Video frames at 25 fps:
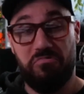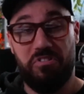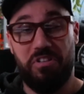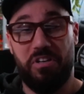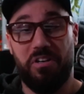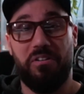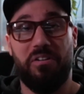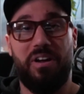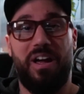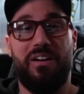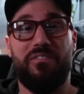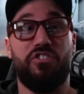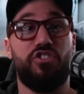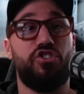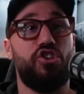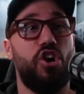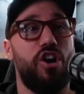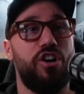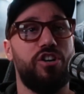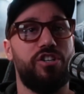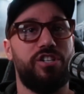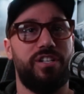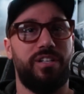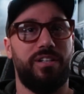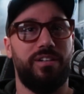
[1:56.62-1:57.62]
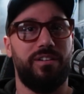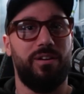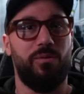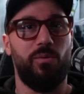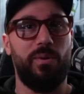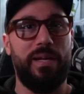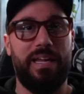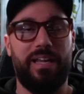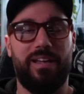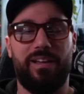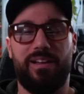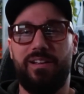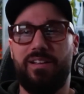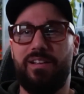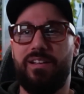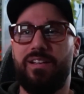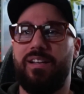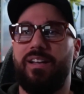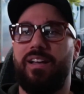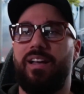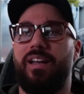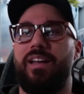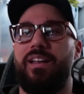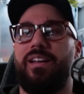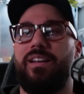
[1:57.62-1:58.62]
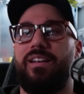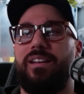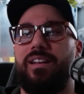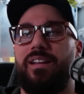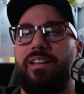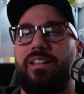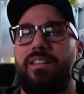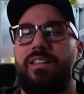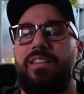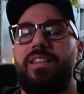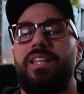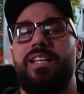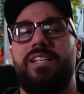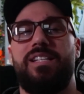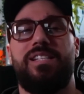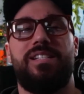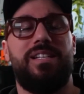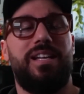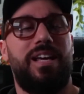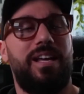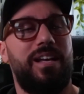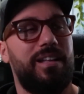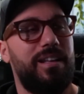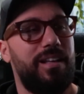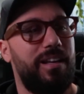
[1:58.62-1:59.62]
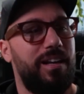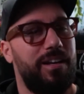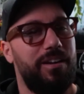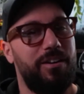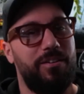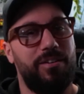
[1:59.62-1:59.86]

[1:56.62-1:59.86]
haven't charged it in a week. And the thing's dead, and then I don't